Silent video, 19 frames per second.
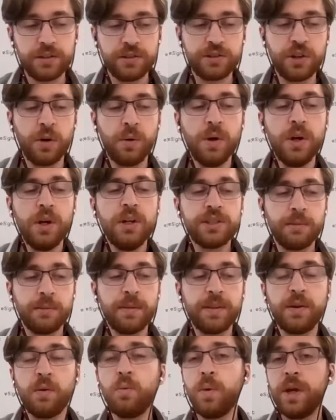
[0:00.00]
So
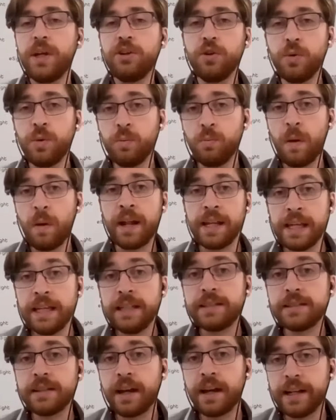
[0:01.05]
something that we do at
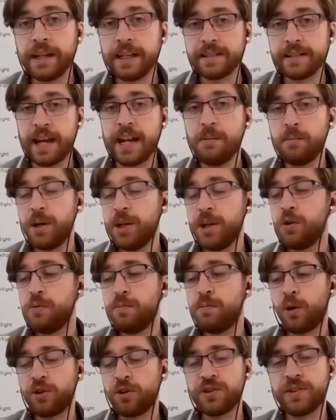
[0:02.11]
Esight is anybody who
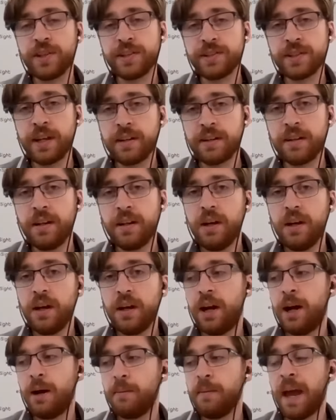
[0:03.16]
purchases it
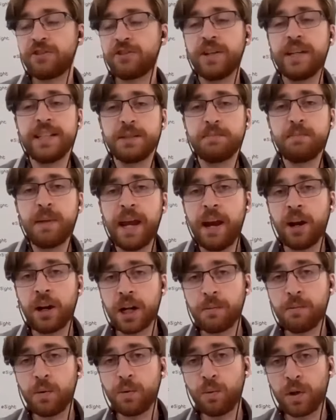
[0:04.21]
actually gets
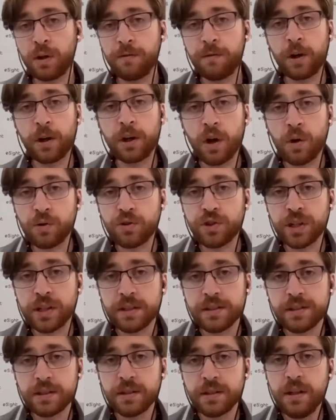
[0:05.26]
paired up with one of our
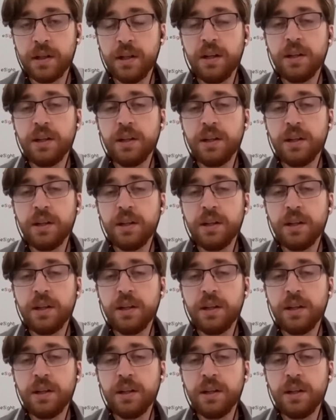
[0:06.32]
coaches.